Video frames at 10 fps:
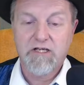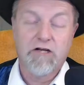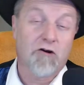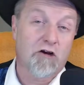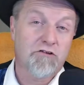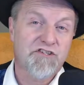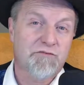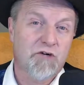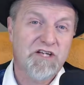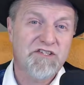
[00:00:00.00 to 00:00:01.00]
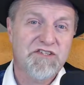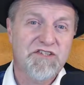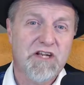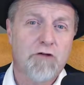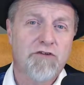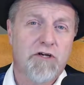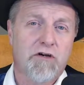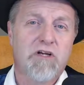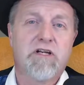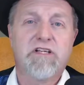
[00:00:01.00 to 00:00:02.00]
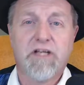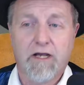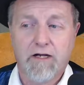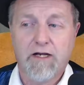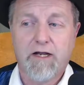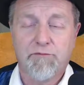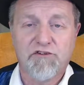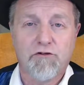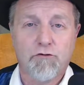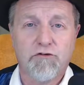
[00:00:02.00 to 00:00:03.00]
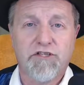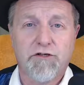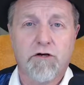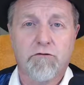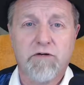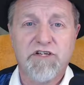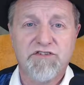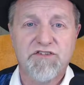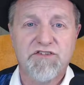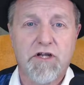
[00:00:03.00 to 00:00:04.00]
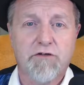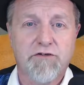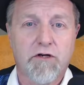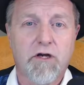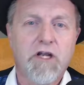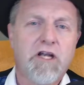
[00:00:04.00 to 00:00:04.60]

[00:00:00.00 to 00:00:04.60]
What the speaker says: Now, are there some racists out there? Yeah, absolutely there are racists out there.